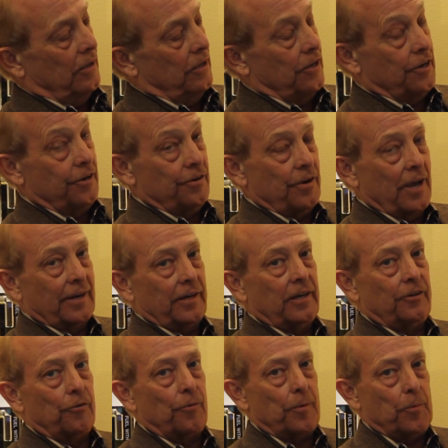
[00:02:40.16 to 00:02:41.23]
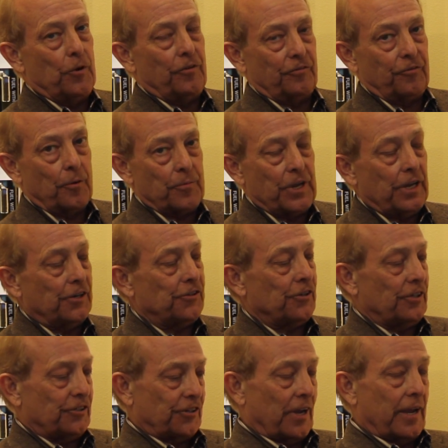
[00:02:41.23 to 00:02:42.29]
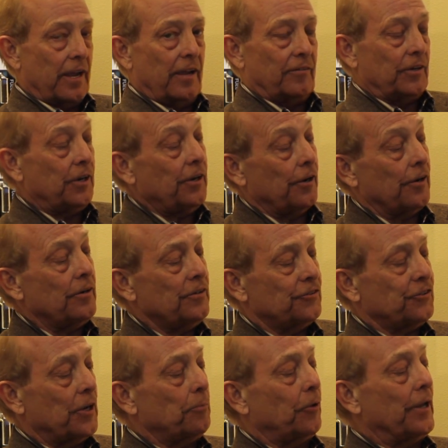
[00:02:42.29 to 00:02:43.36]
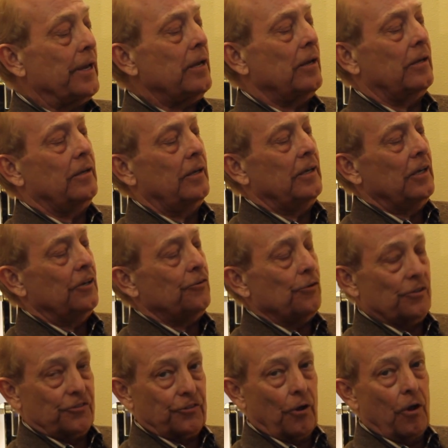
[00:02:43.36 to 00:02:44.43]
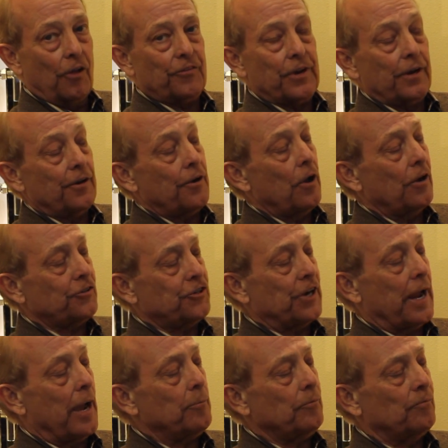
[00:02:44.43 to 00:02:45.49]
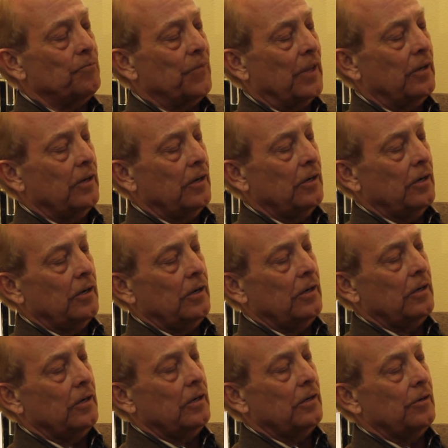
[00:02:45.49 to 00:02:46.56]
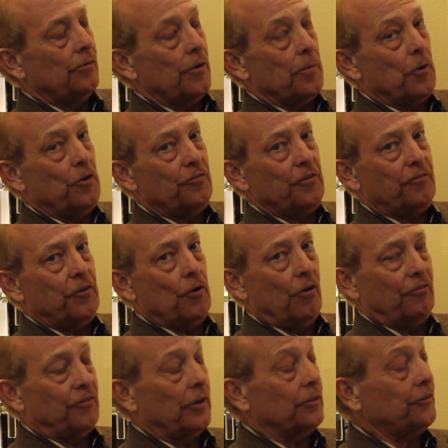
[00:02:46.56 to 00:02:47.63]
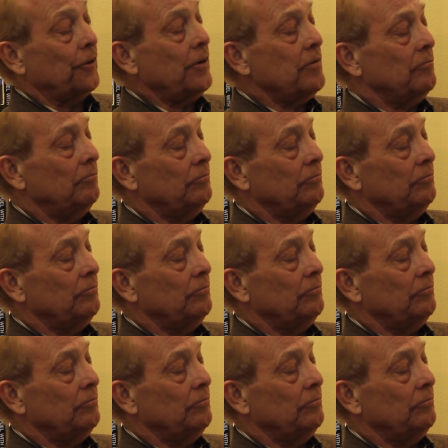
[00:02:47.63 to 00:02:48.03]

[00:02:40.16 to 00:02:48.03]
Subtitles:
You do not need to remove it from the engine as I have it here. Simply to install the AirDog Champ, remove the fuel filter.